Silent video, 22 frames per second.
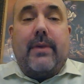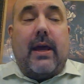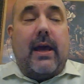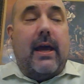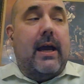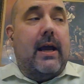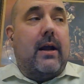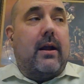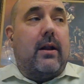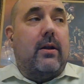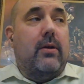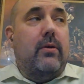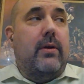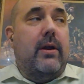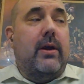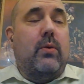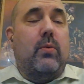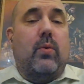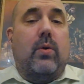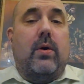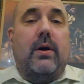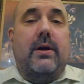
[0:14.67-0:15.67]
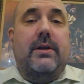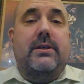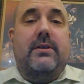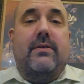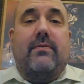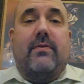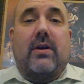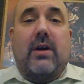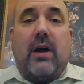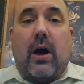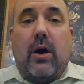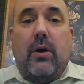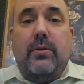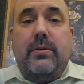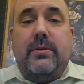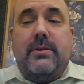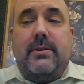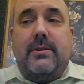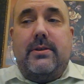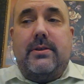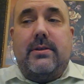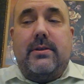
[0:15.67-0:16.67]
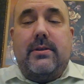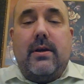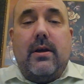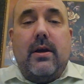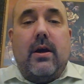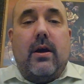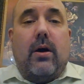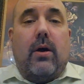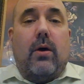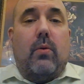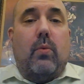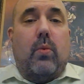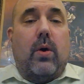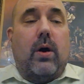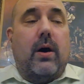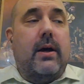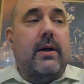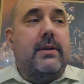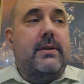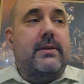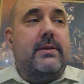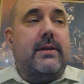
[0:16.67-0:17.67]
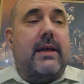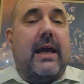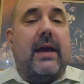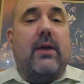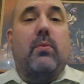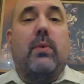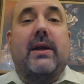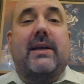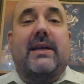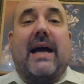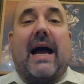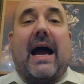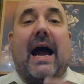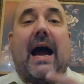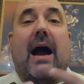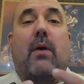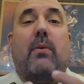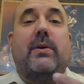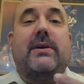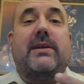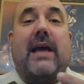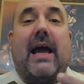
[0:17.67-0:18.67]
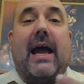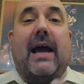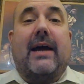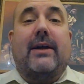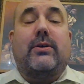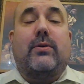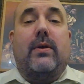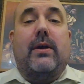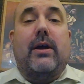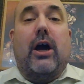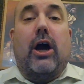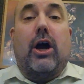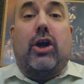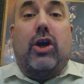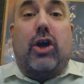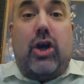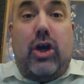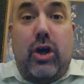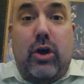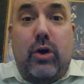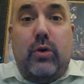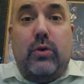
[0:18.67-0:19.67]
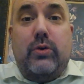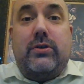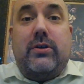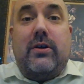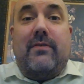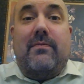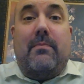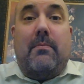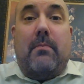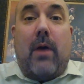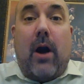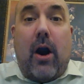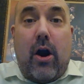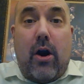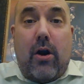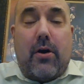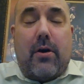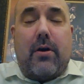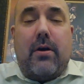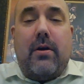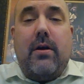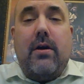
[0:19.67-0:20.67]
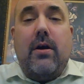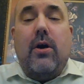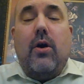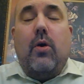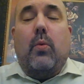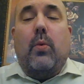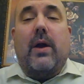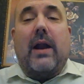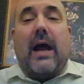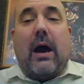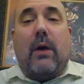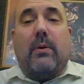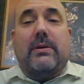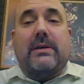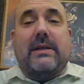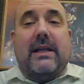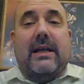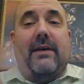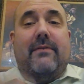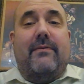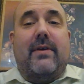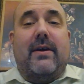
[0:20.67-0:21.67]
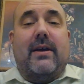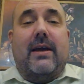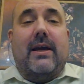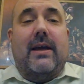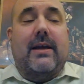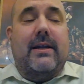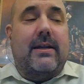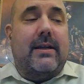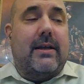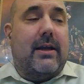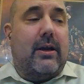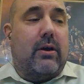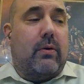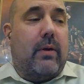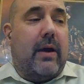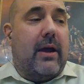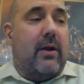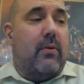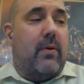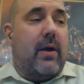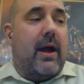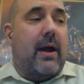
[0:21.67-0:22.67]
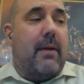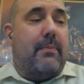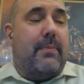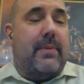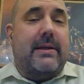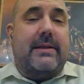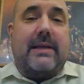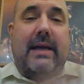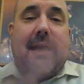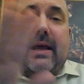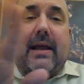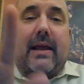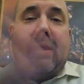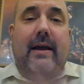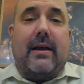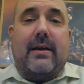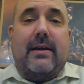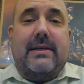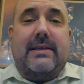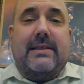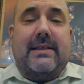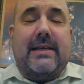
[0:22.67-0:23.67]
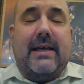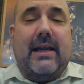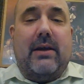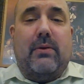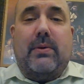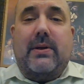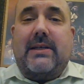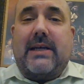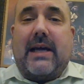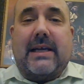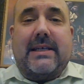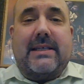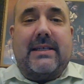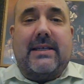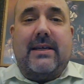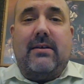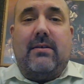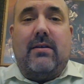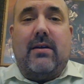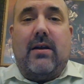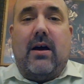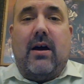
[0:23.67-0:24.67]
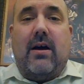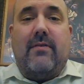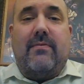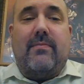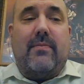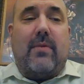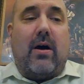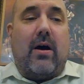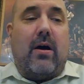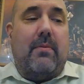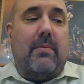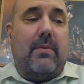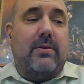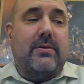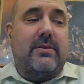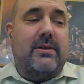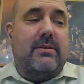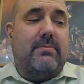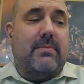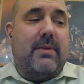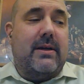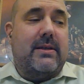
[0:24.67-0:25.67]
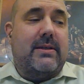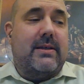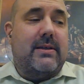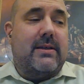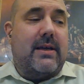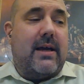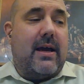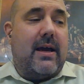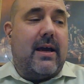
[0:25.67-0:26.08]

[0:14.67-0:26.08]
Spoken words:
including ones of ghosts, ones in which I was actually accused of murder when I was living in Grand Rapids, a city which I still love almost as much as